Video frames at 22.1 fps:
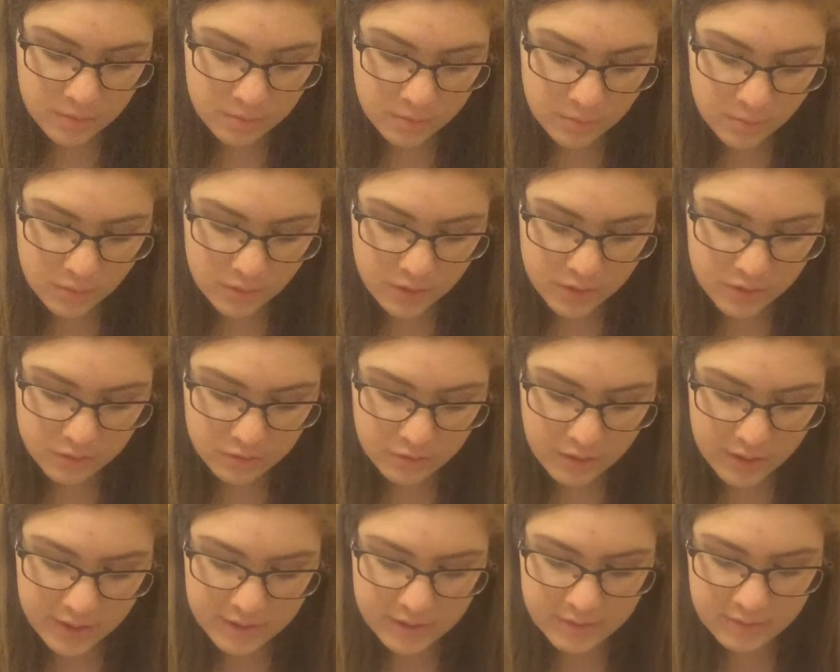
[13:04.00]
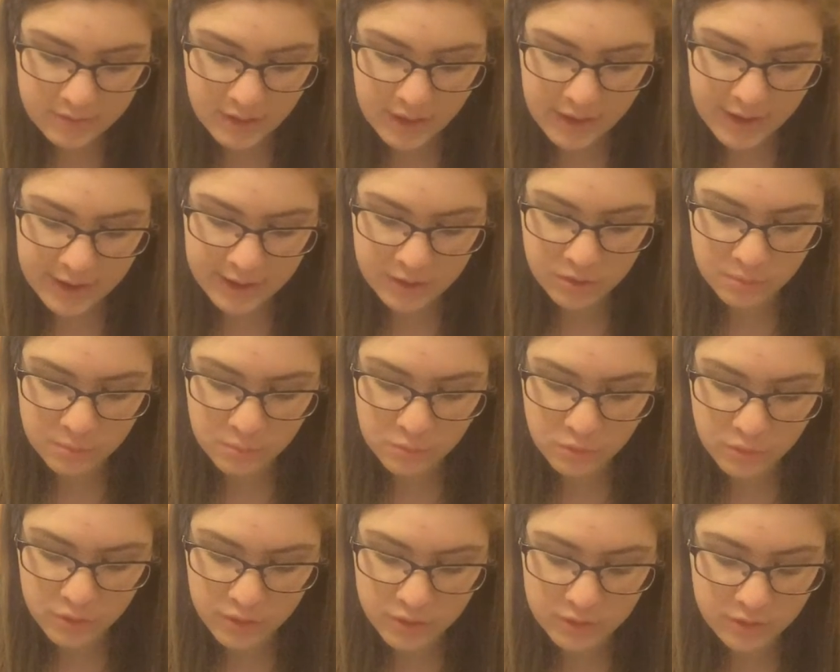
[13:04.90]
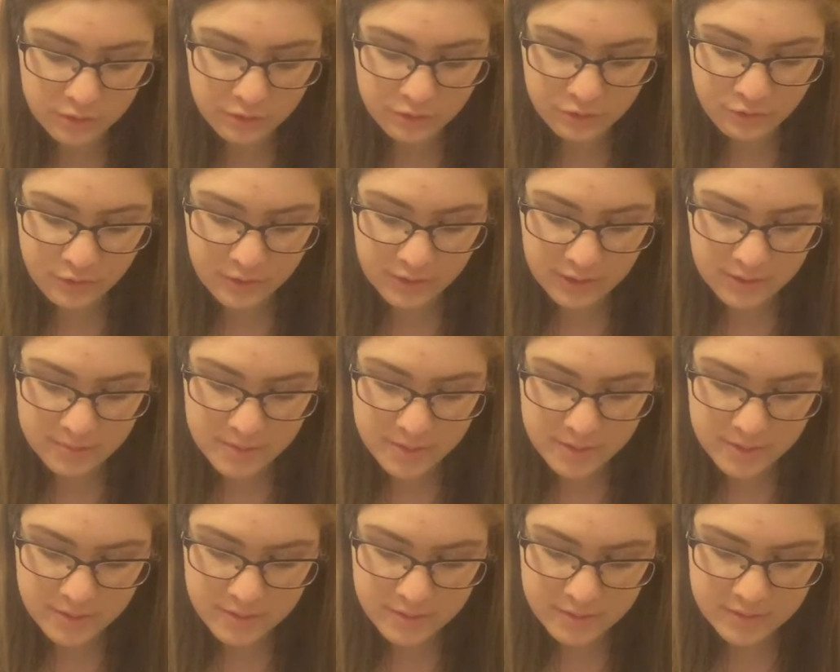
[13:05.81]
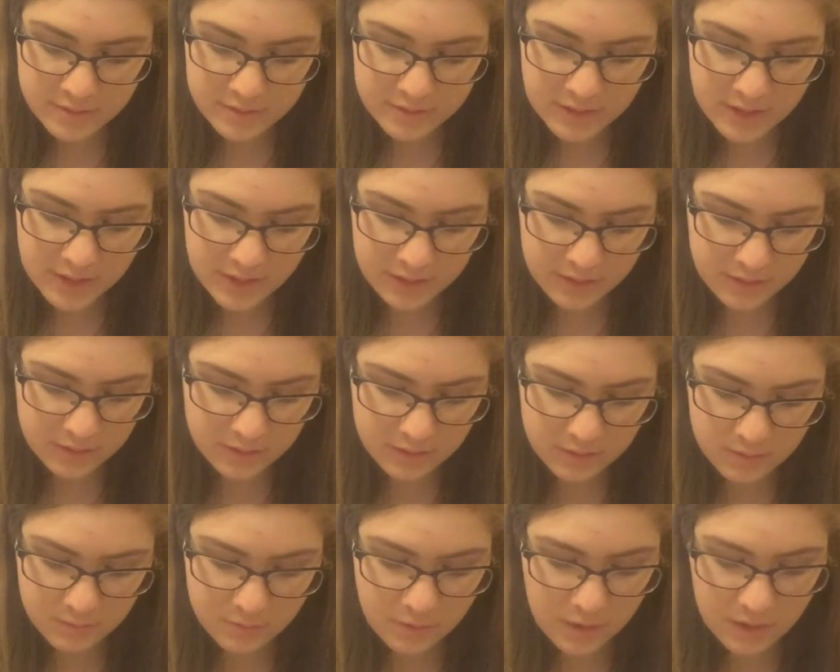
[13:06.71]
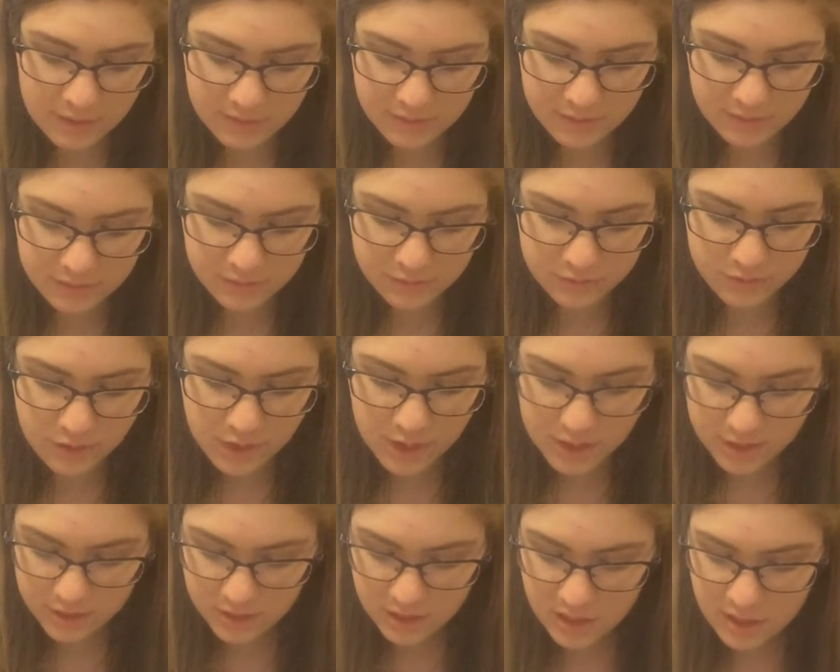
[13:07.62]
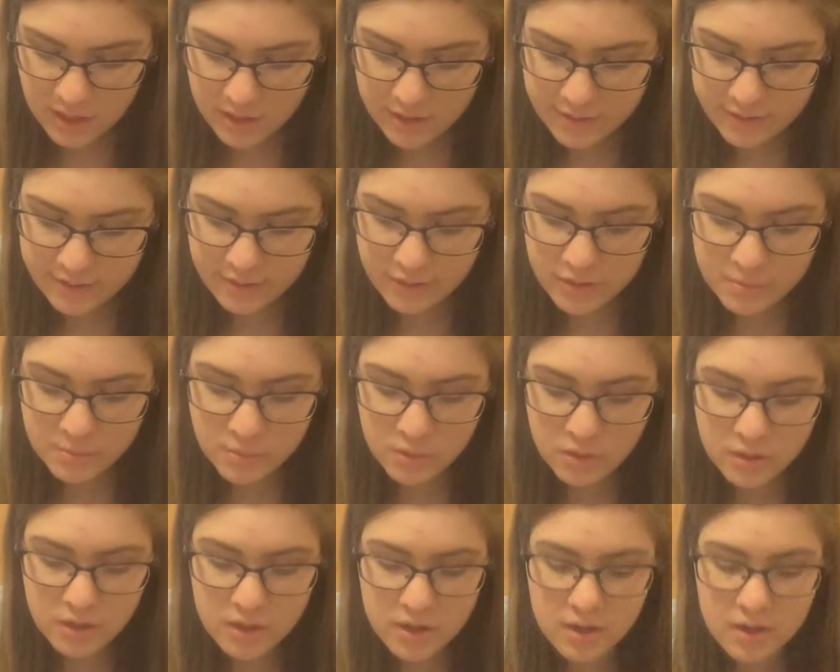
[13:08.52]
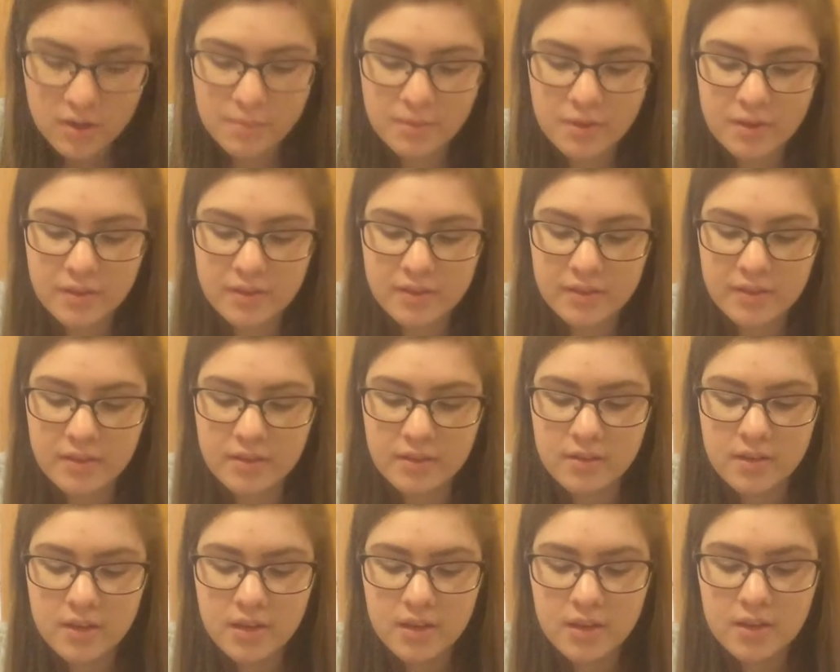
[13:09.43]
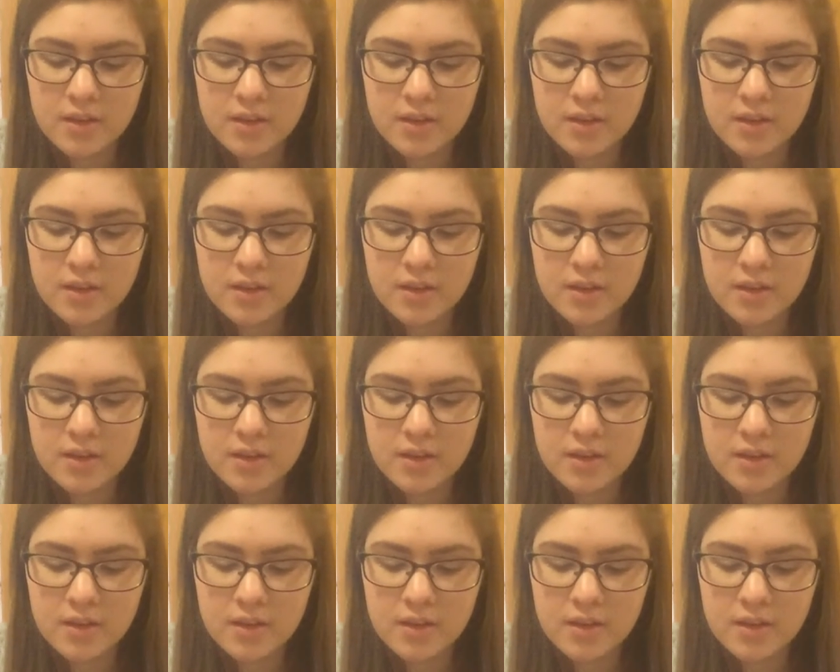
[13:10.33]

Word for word: the more drugs you take, the more neurotransmitters it takes to process the drug. So the more a person